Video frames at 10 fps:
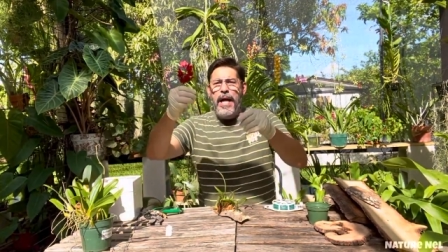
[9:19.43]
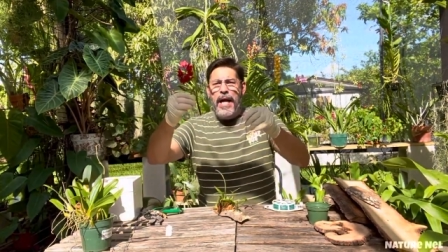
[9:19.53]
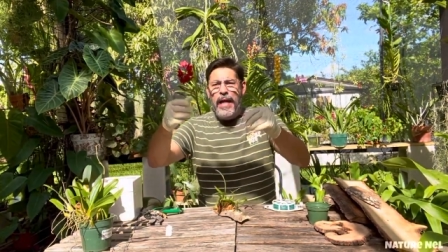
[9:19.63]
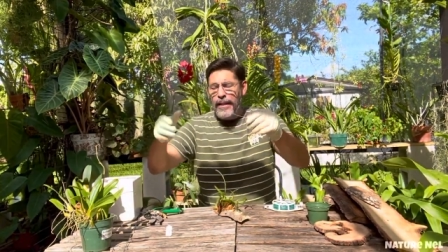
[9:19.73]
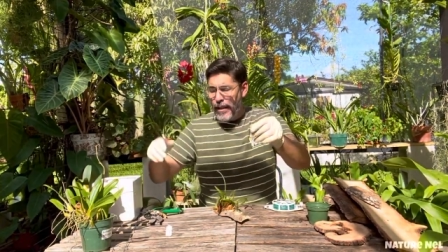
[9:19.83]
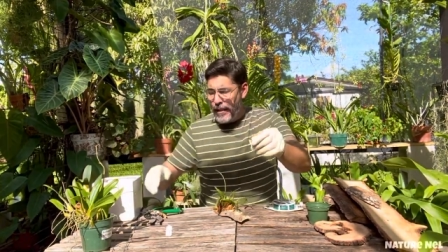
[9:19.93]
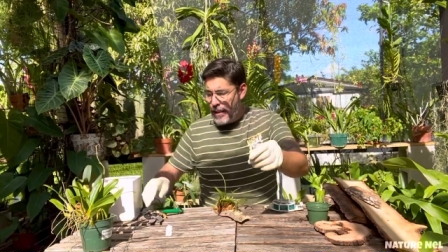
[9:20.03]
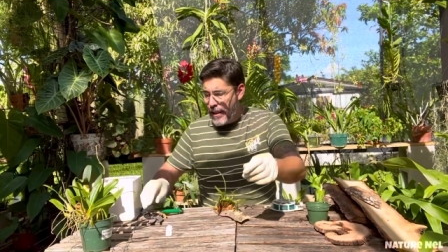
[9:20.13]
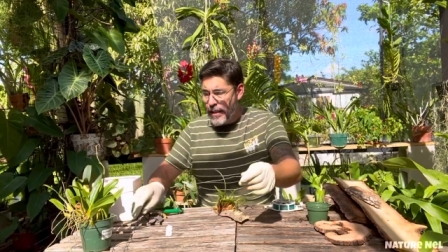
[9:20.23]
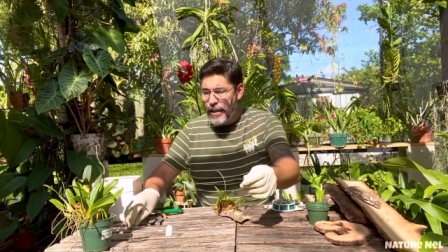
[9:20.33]
I cut
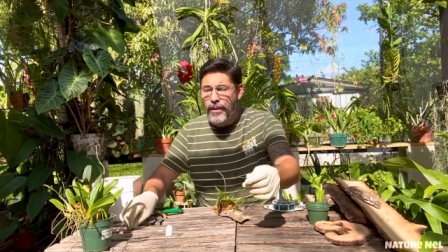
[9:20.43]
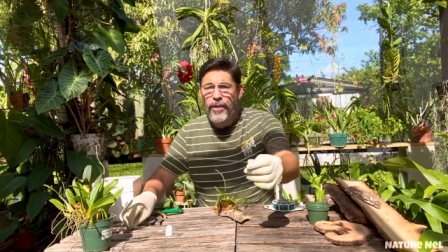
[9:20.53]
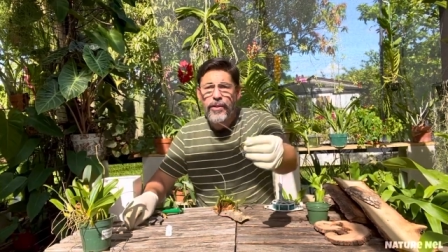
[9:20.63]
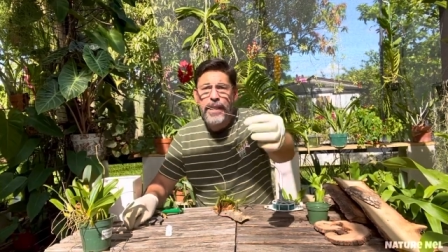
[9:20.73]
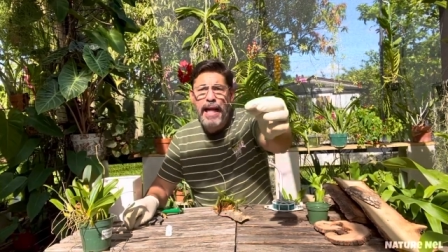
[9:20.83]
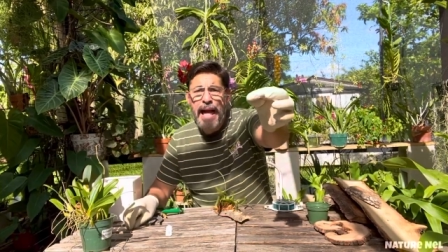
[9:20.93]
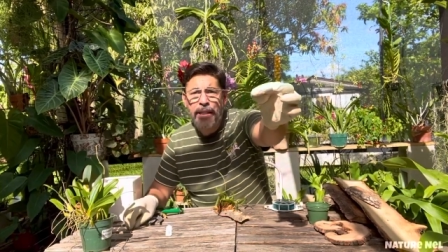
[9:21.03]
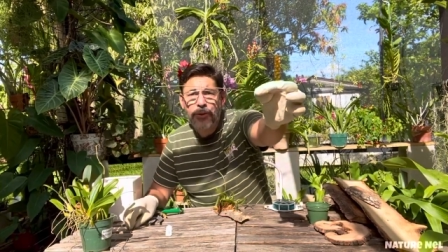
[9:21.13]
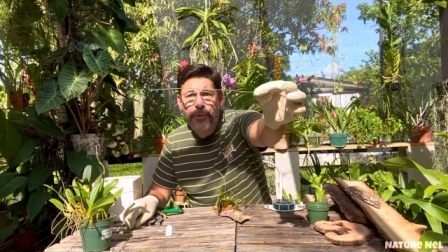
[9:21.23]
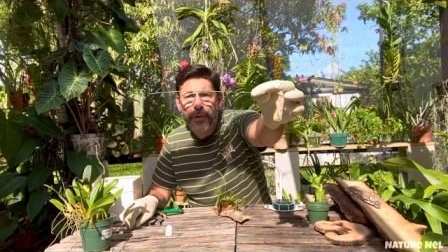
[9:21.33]
these. These are the
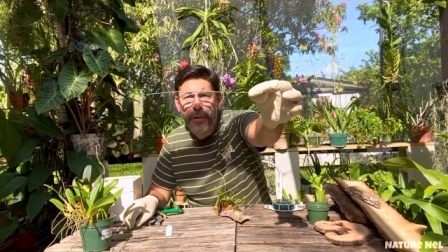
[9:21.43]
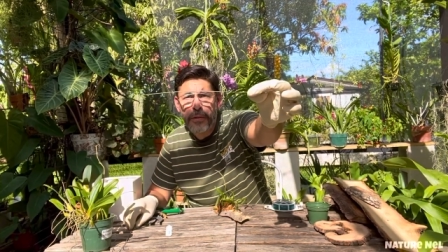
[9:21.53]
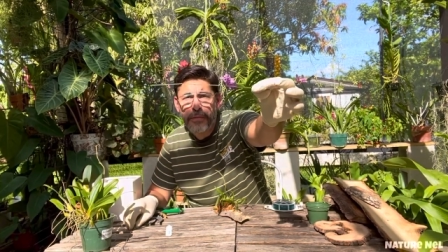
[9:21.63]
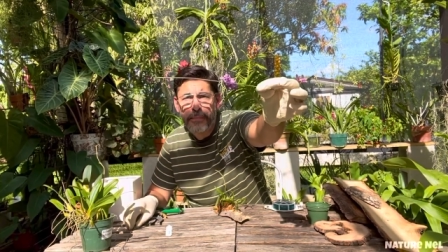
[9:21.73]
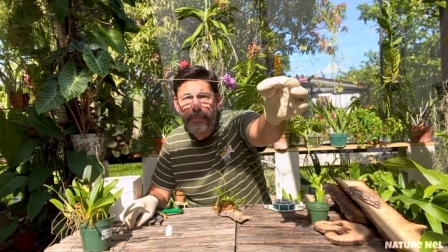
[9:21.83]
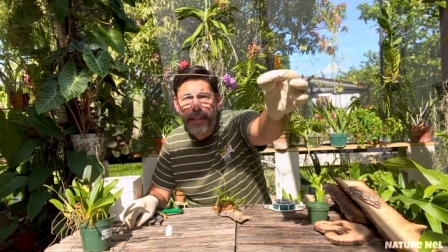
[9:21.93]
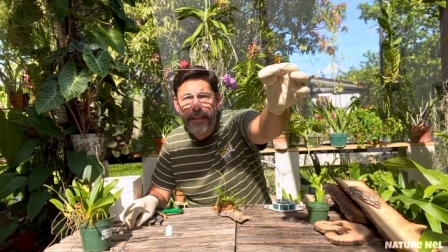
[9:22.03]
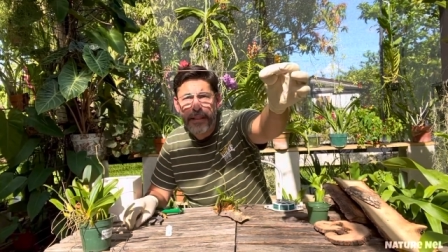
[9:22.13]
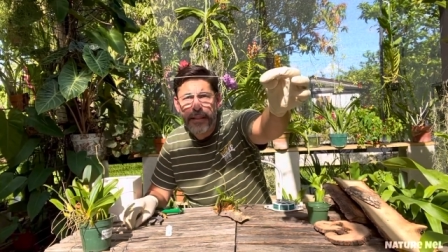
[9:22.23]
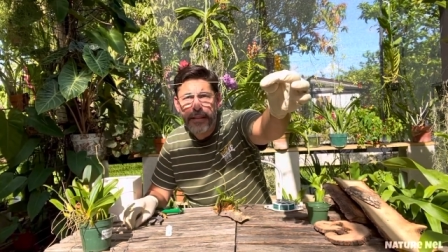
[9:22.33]
actual
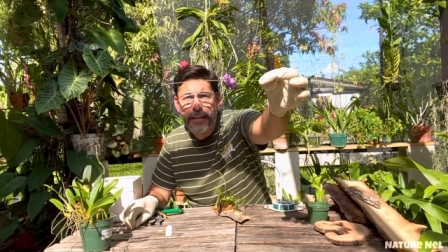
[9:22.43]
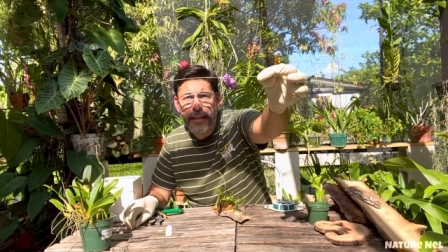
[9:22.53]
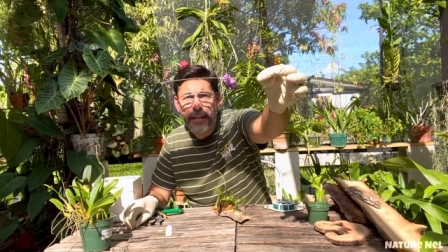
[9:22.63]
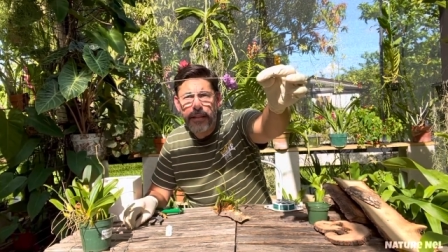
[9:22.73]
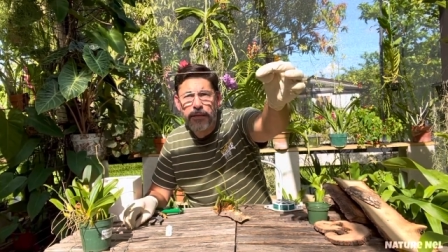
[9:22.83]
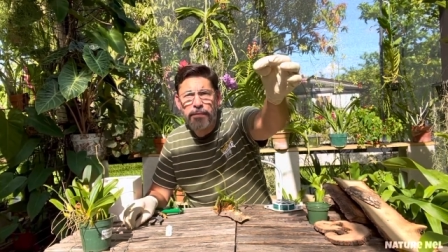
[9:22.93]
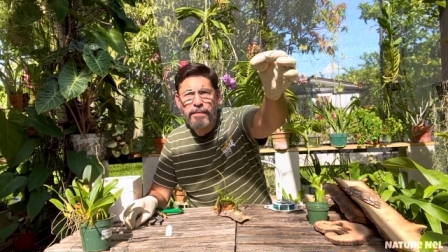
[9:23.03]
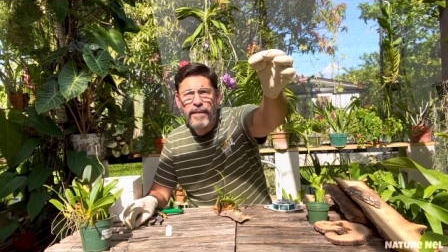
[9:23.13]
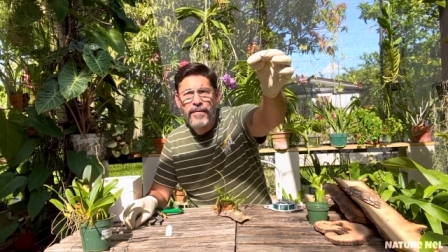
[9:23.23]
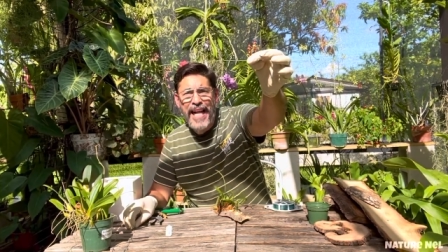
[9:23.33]
pieces of,
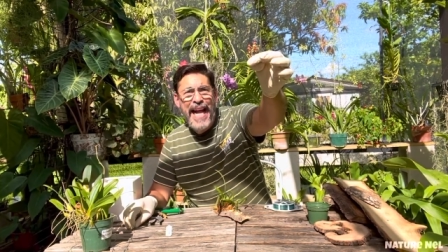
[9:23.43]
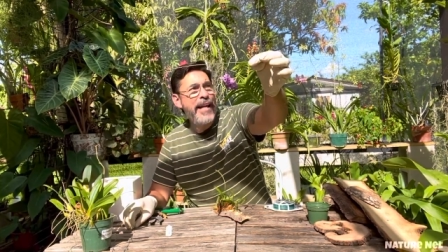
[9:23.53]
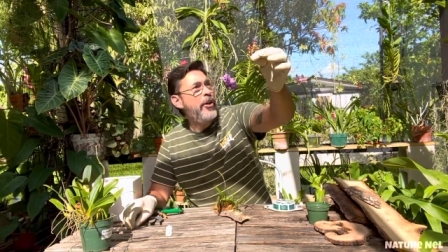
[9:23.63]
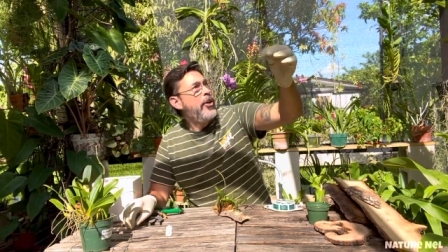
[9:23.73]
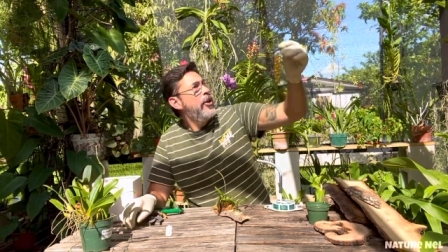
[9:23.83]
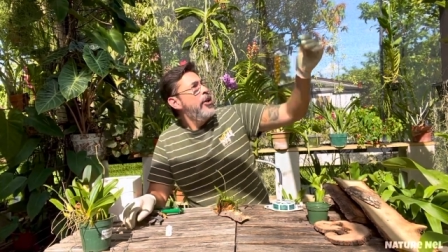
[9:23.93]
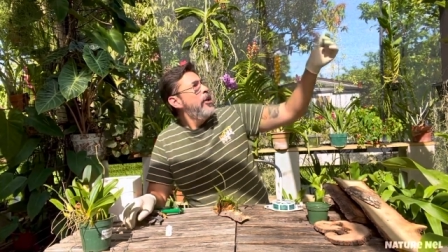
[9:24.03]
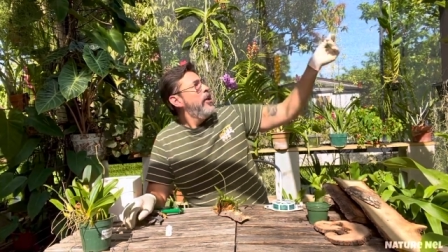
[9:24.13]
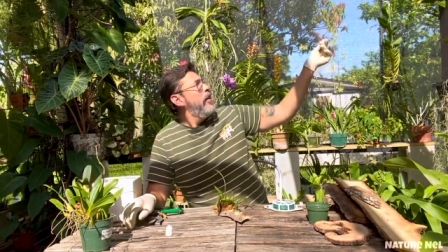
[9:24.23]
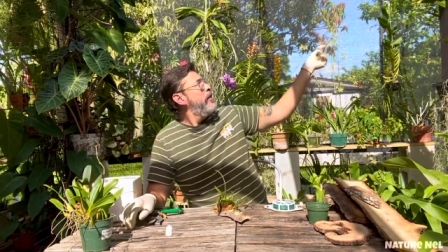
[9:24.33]
of hanger
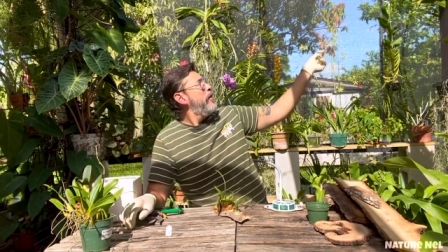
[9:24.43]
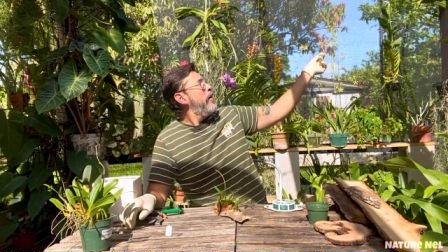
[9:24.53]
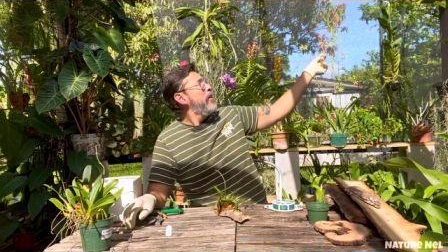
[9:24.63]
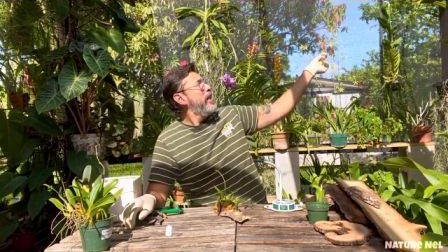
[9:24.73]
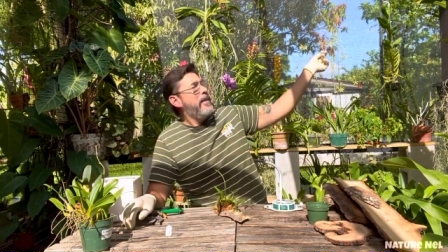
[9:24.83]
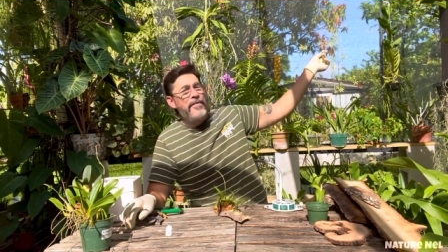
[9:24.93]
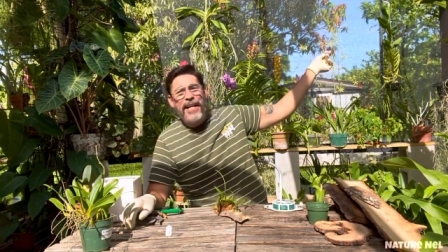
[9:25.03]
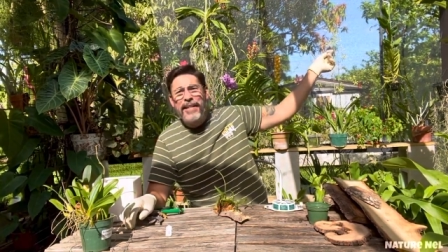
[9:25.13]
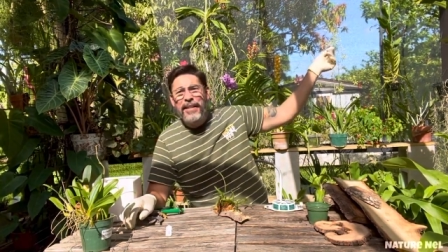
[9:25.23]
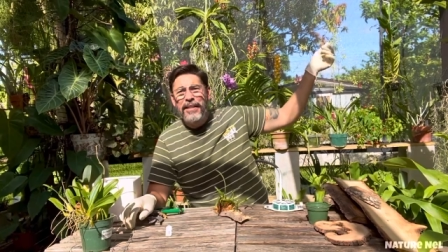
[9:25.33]
from like the
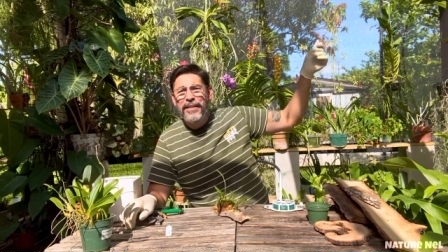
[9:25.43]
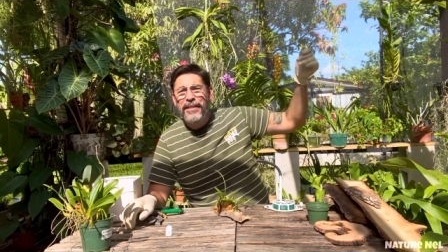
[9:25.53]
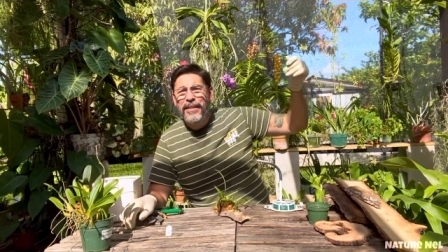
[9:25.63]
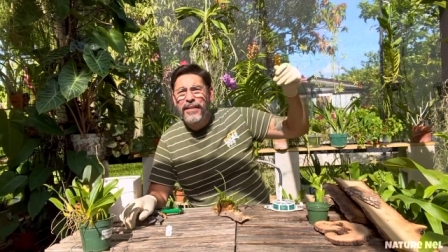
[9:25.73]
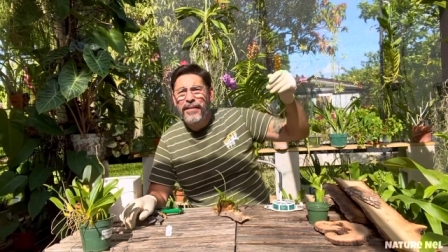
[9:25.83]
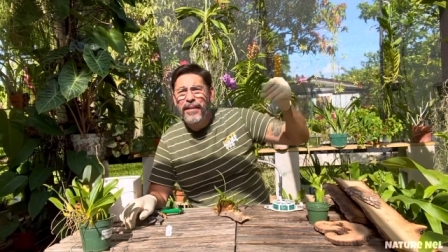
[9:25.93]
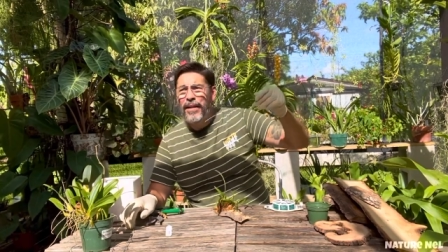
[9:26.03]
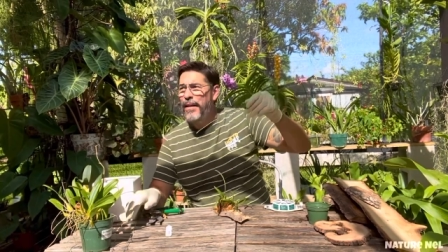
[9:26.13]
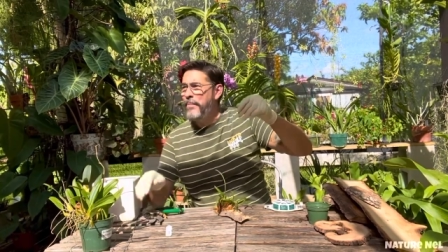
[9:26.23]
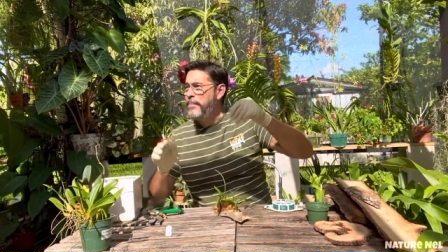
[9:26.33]
Vandas
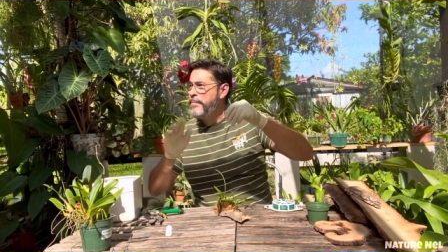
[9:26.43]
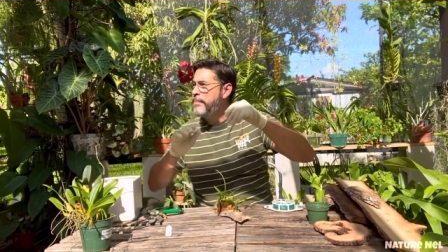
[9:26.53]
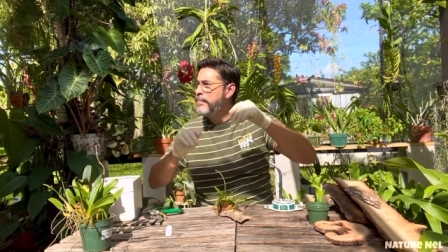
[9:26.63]
um,